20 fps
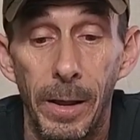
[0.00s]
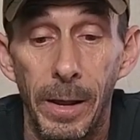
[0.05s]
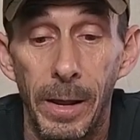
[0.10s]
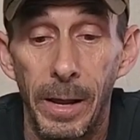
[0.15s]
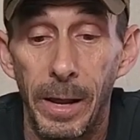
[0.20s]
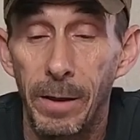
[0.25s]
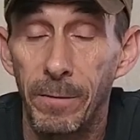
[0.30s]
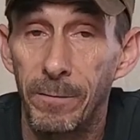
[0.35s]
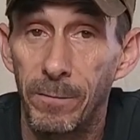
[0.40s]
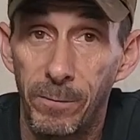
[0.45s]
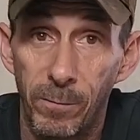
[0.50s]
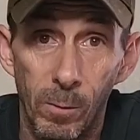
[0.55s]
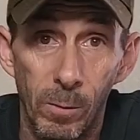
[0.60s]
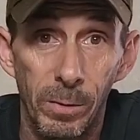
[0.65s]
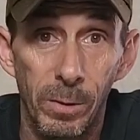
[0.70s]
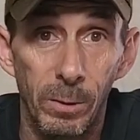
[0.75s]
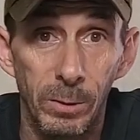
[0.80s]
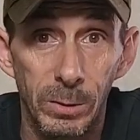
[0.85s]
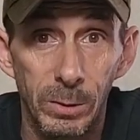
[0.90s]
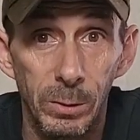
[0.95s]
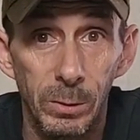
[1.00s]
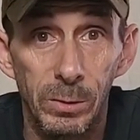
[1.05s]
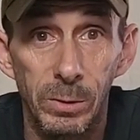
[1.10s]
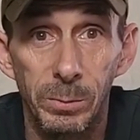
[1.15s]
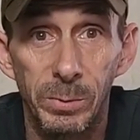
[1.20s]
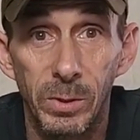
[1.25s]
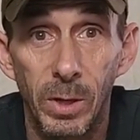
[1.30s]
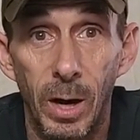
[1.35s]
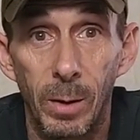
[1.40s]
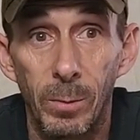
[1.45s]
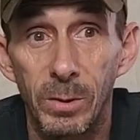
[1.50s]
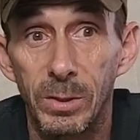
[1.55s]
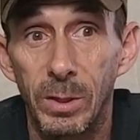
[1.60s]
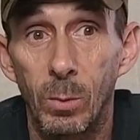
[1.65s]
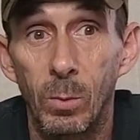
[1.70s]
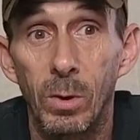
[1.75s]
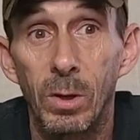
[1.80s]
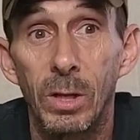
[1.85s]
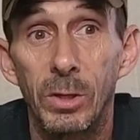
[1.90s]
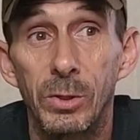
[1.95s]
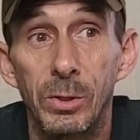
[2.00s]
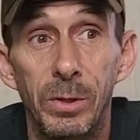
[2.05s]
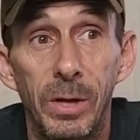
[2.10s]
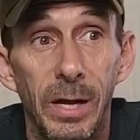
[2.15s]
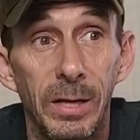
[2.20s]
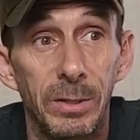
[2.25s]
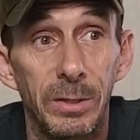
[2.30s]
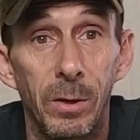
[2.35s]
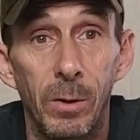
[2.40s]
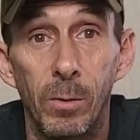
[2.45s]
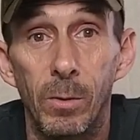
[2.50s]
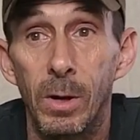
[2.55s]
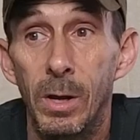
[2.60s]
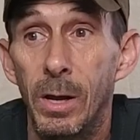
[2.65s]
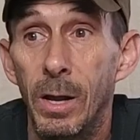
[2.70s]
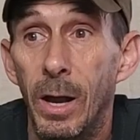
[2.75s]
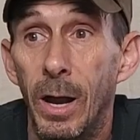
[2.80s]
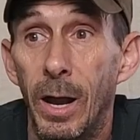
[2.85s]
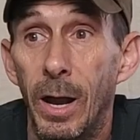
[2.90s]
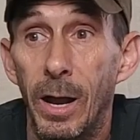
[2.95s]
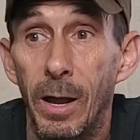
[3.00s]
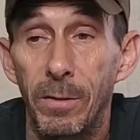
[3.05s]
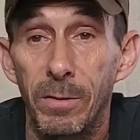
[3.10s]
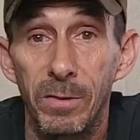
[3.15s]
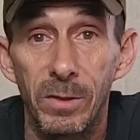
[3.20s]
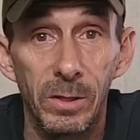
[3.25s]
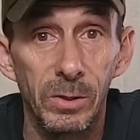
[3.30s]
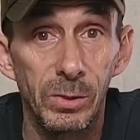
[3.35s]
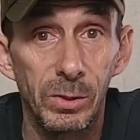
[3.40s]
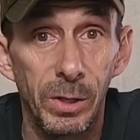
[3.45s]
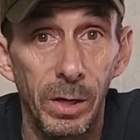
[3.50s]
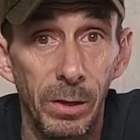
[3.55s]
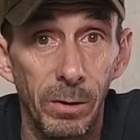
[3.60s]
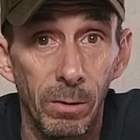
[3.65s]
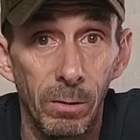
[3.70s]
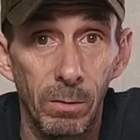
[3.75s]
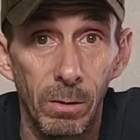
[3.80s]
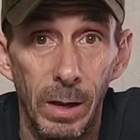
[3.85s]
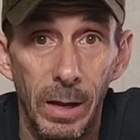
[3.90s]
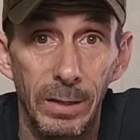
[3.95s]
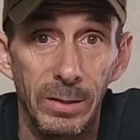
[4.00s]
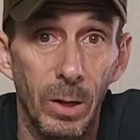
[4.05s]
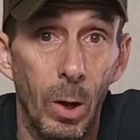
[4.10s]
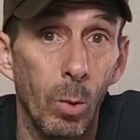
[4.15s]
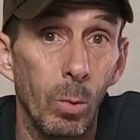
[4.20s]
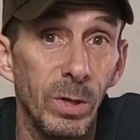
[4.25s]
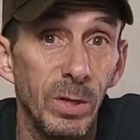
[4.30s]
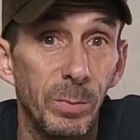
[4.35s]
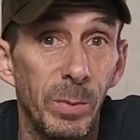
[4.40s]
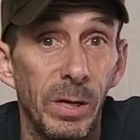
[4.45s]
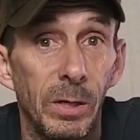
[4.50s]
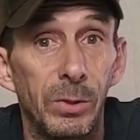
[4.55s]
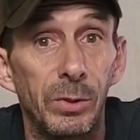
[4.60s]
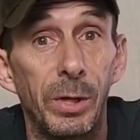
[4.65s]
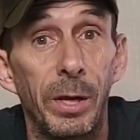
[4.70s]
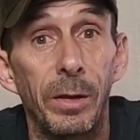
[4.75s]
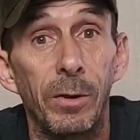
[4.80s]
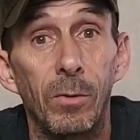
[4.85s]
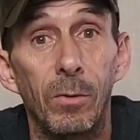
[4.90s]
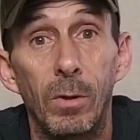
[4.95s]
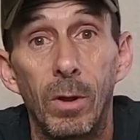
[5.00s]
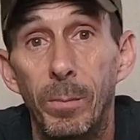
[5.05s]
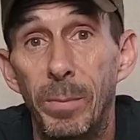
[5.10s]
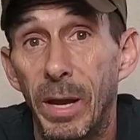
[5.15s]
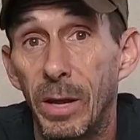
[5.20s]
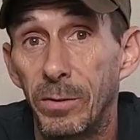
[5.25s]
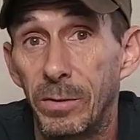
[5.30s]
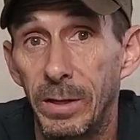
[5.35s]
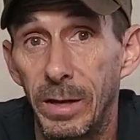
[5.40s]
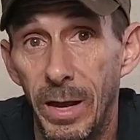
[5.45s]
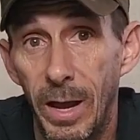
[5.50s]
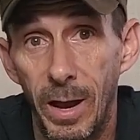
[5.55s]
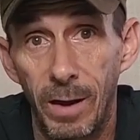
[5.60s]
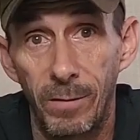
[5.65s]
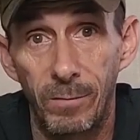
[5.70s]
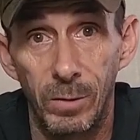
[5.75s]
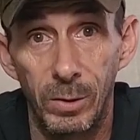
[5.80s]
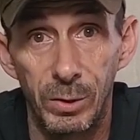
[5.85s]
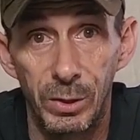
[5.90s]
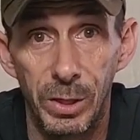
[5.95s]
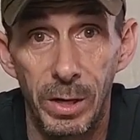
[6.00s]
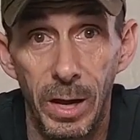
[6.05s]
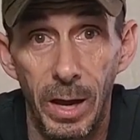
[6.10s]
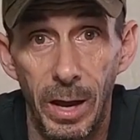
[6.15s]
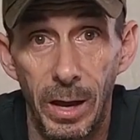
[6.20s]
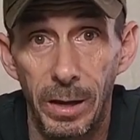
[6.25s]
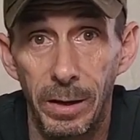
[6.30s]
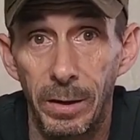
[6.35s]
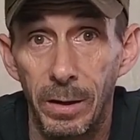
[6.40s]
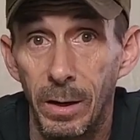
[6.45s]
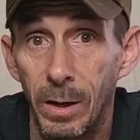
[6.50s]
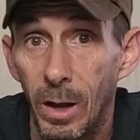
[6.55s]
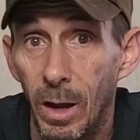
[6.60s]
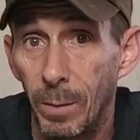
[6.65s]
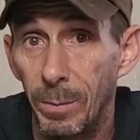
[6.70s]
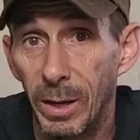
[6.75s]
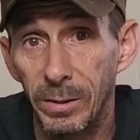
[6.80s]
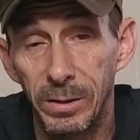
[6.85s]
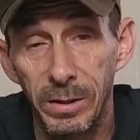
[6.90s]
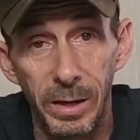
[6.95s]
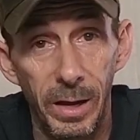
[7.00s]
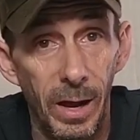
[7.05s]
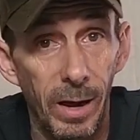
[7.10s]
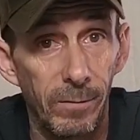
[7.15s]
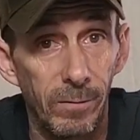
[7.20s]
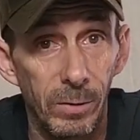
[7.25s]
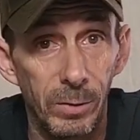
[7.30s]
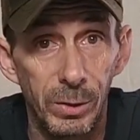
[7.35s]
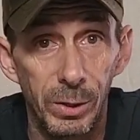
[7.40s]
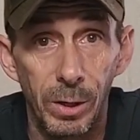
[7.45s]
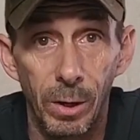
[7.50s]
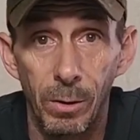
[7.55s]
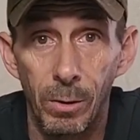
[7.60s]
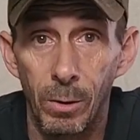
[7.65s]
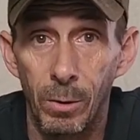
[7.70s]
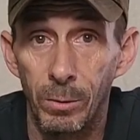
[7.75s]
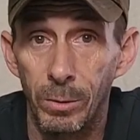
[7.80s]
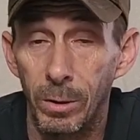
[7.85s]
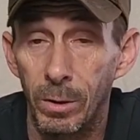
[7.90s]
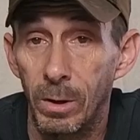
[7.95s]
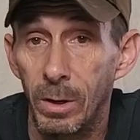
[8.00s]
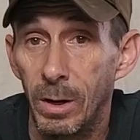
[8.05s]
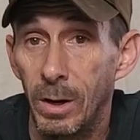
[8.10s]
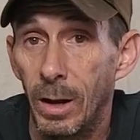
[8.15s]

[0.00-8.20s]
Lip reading: And for those new subscribers, I want to let you guys know this channel has always been a channel about the average guy, about the average gun owner.